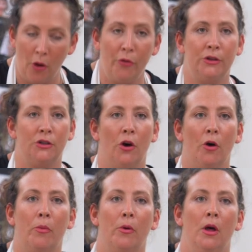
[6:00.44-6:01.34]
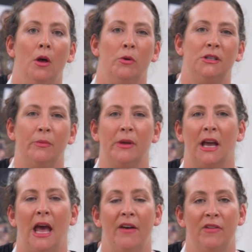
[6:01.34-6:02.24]
on the top with something
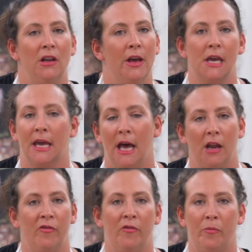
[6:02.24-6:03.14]
heavy like a can of